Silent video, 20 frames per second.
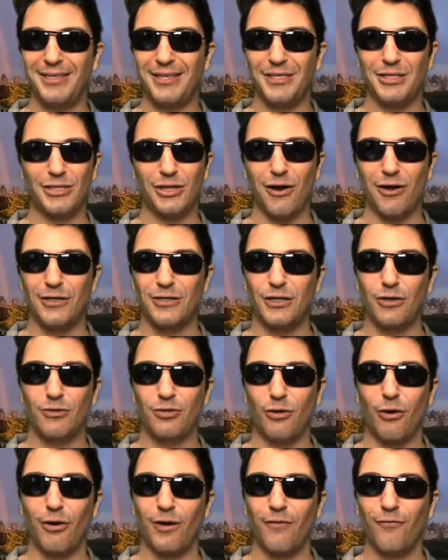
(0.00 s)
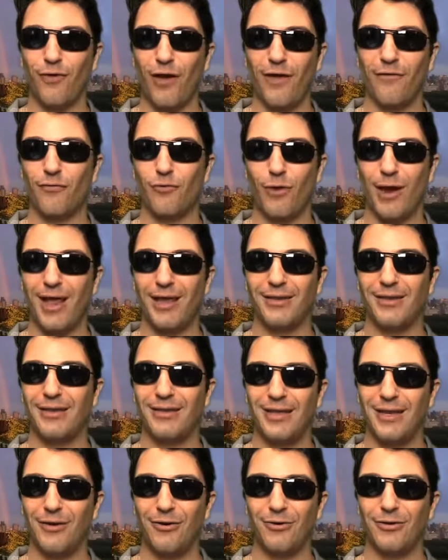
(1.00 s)
to charge you $35,000 a
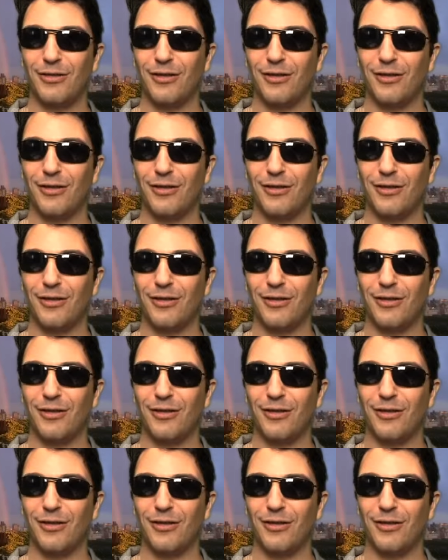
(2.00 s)
year